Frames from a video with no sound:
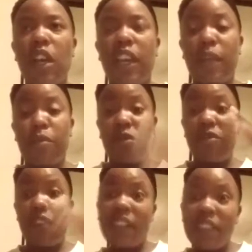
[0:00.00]
can
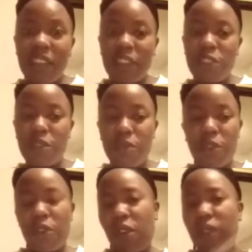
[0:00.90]
prevent the issue,
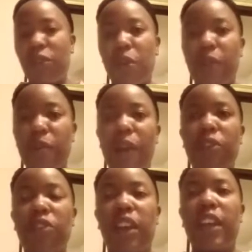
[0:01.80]
you don't have to worry
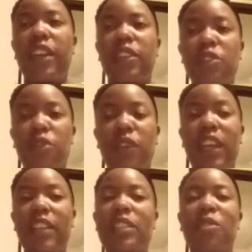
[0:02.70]
about trying to
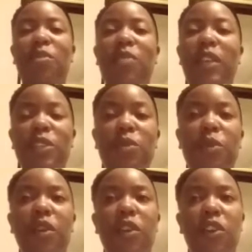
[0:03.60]
get to the place
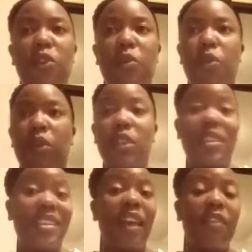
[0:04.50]
where you
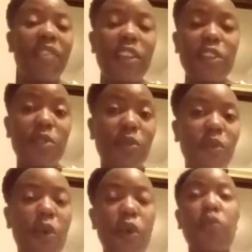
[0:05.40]
didn't have the issue,
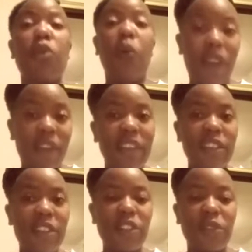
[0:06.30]
or you don't have the
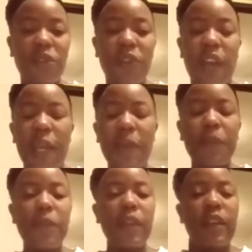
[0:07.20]
issue, right?
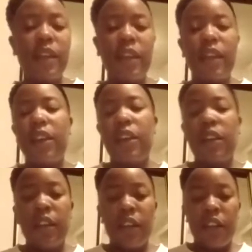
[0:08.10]

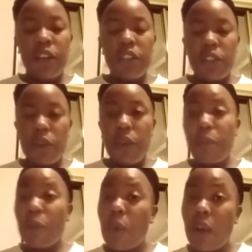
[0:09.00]
So
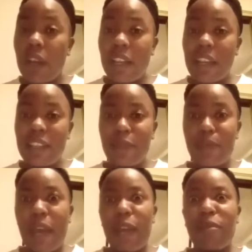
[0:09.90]
number one is
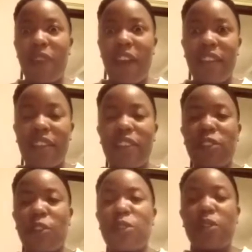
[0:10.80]
bad breath.
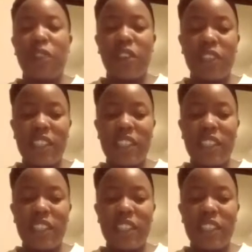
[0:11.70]
It's also